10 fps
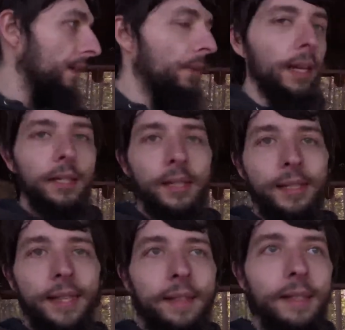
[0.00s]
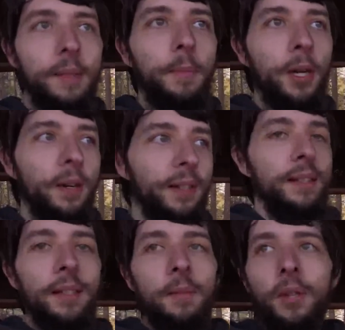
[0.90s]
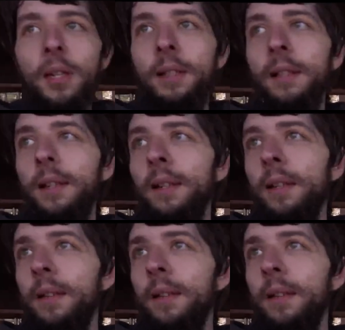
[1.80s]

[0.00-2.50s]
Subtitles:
you would actually see this part somewhere in there.